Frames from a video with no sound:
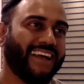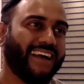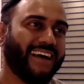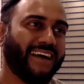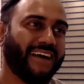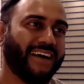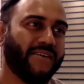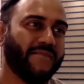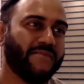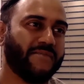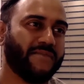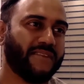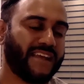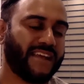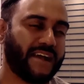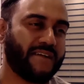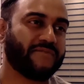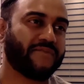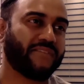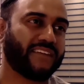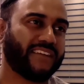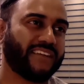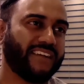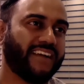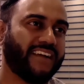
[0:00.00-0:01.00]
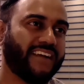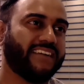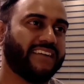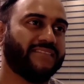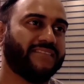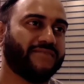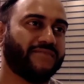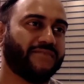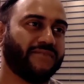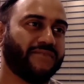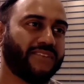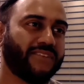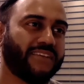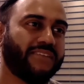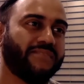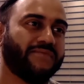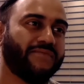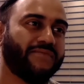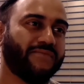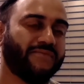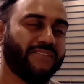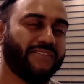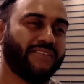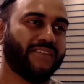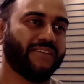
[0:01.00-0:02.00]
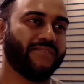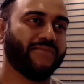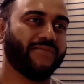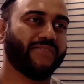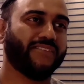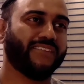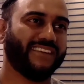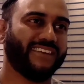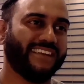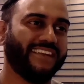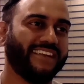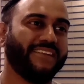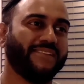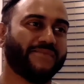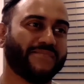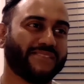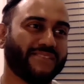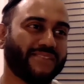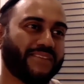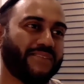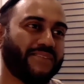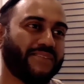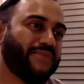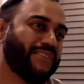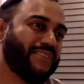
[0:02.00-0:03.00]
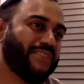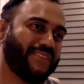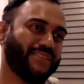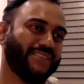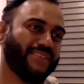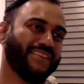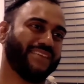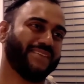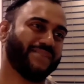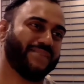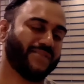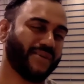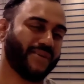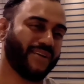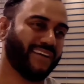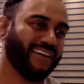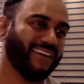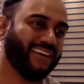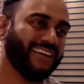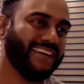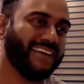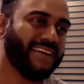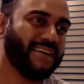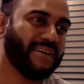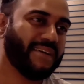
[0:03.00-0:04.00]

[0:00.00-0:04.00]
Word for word: In Africa, looking, you know, where an Indian was looking for another Indian lawyer,